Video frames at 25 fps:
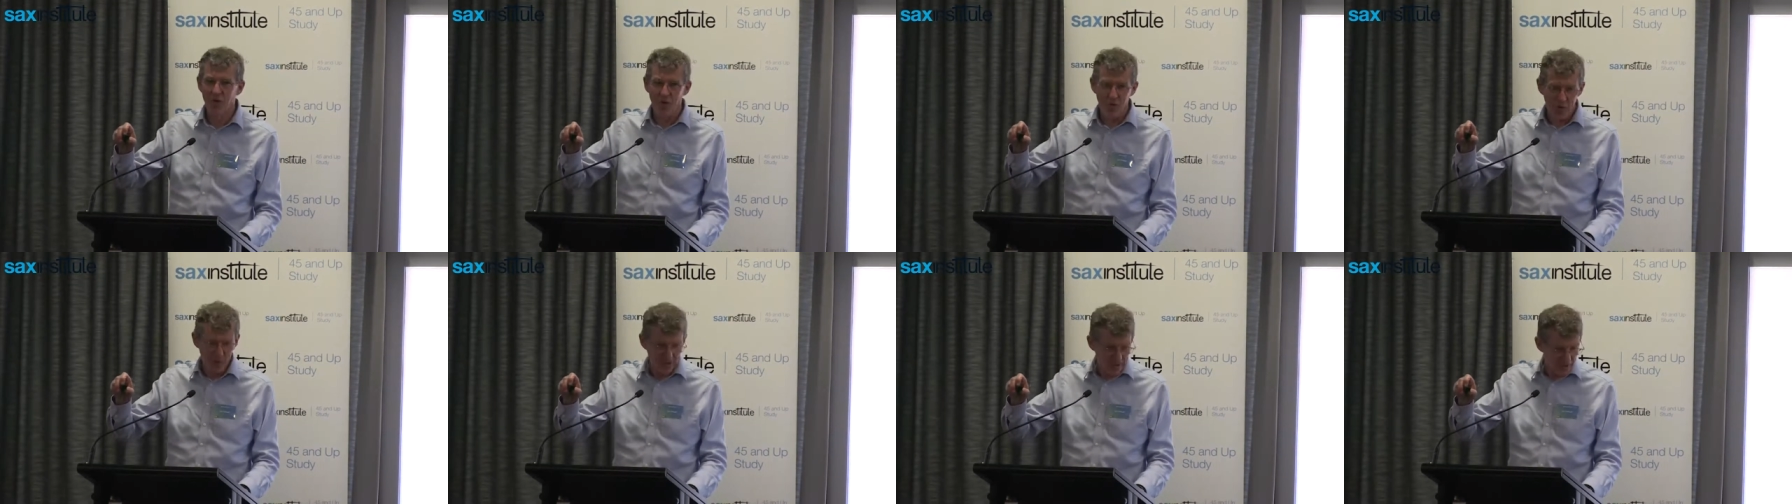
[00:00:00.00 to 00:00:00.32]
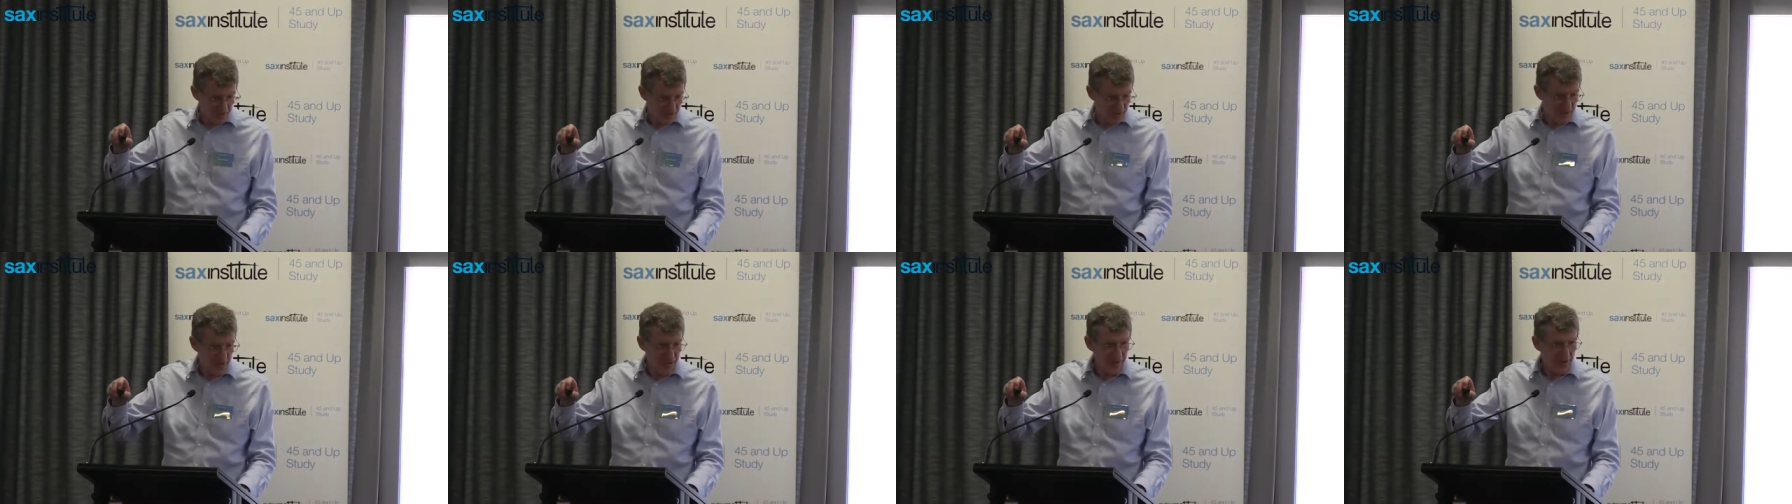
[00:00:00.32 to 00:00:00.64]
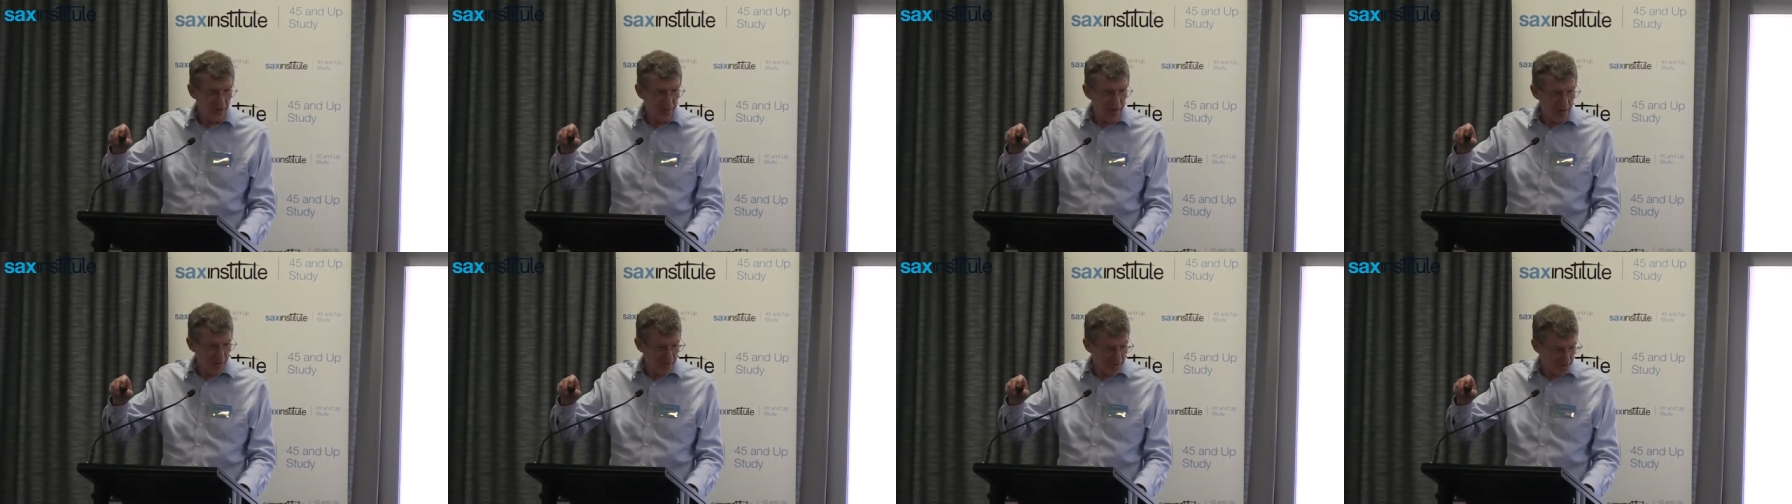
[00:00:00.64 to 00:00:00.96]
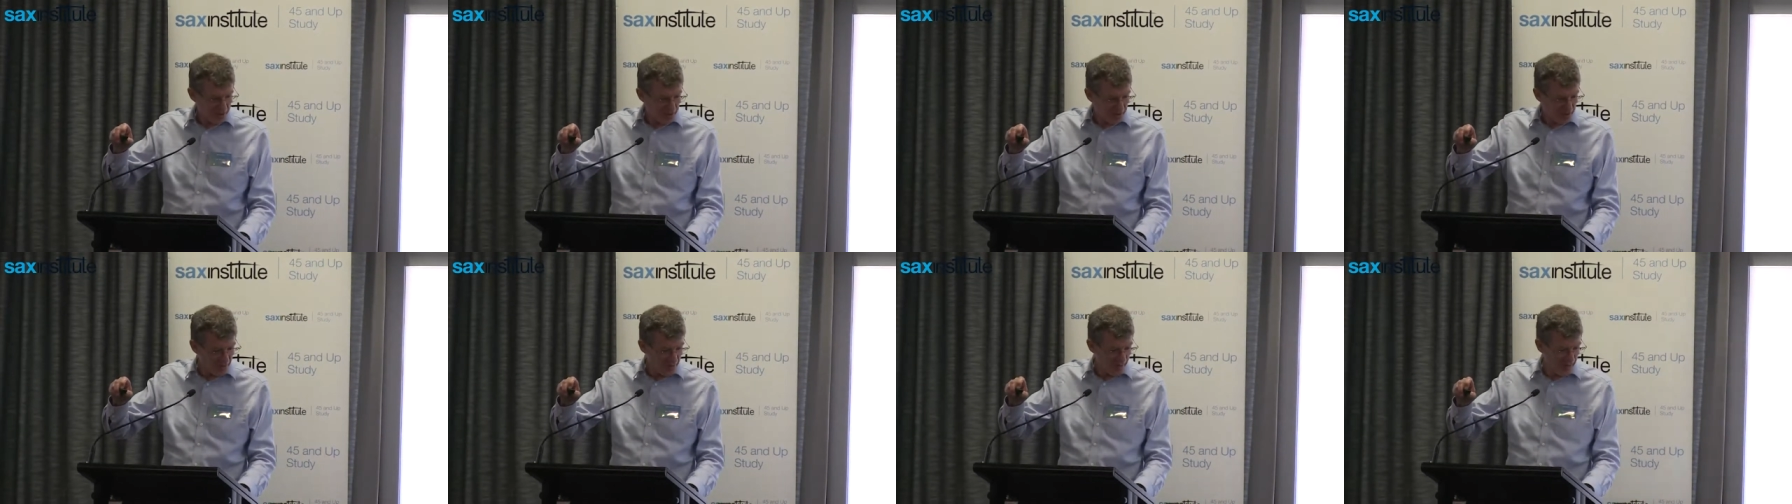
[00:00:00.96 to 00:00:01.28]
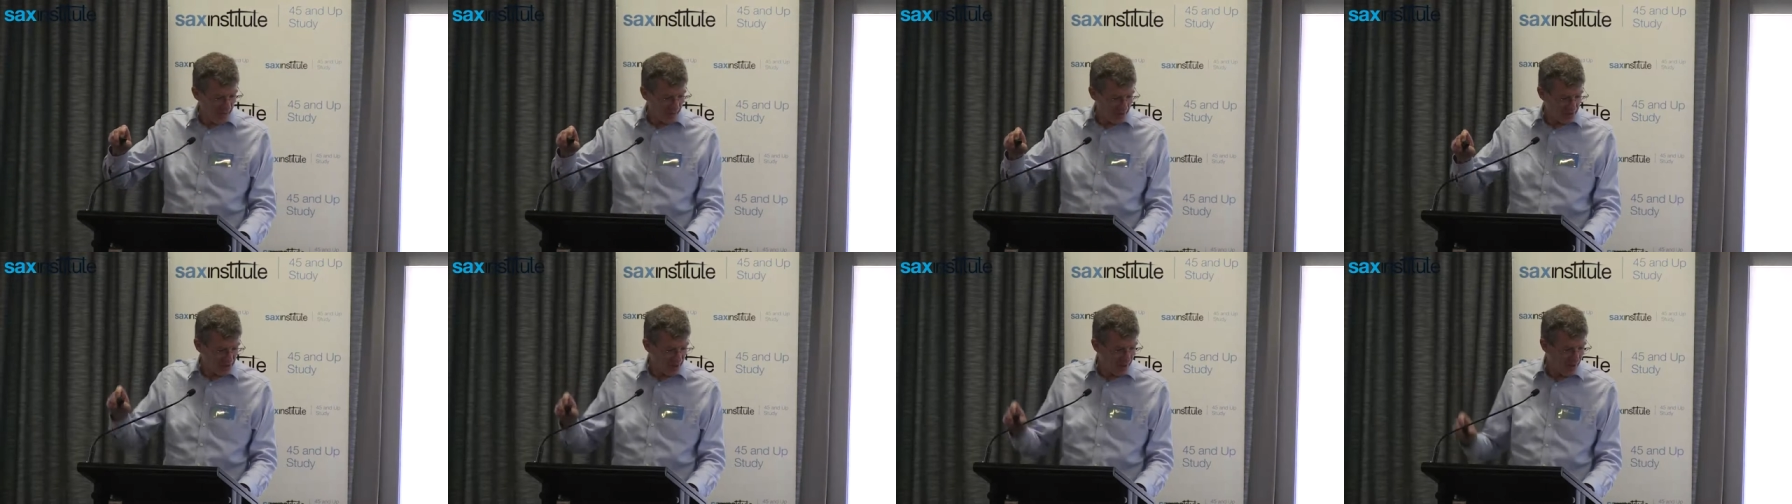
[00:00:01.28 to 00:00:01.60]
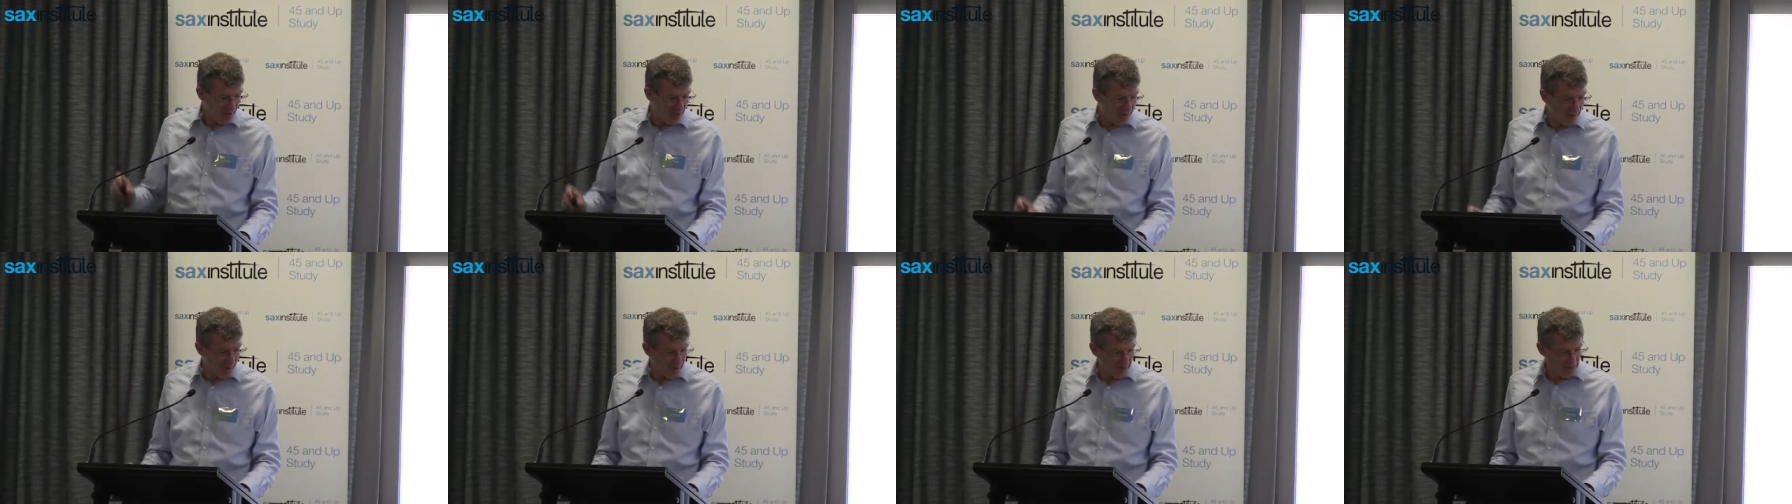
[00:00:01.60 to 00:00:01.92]
all here to hear about, so let's
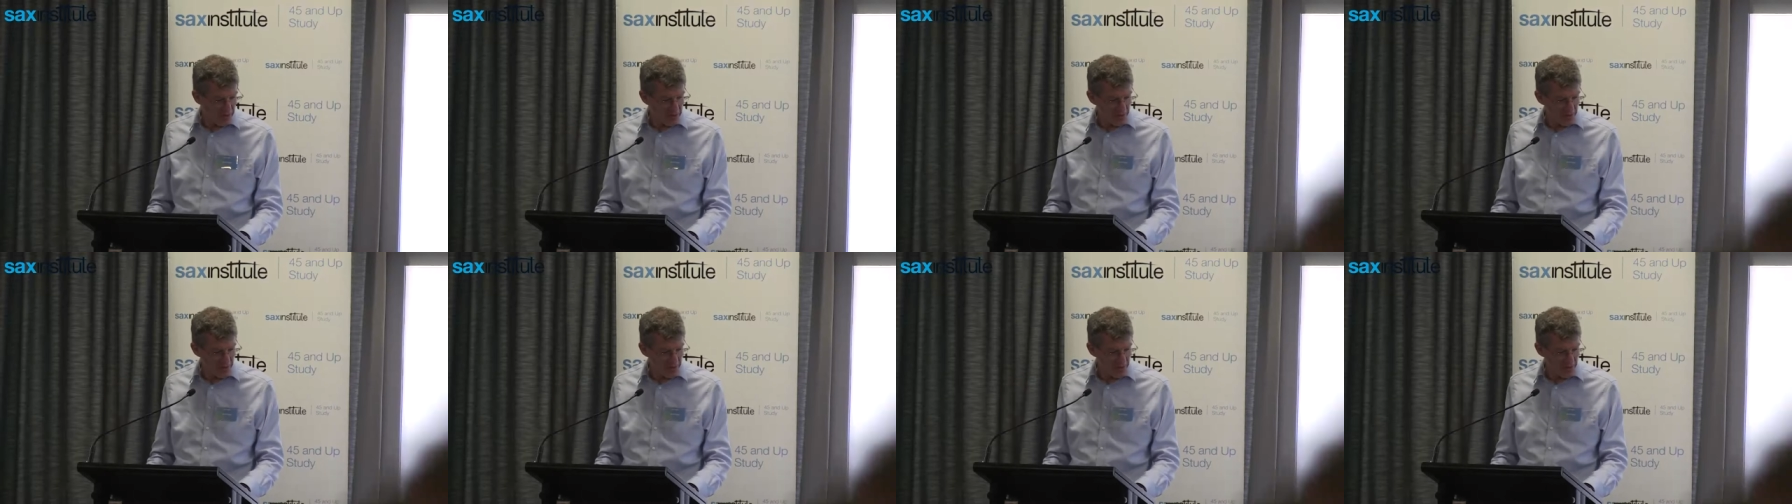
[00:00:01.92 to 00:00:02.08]
hear about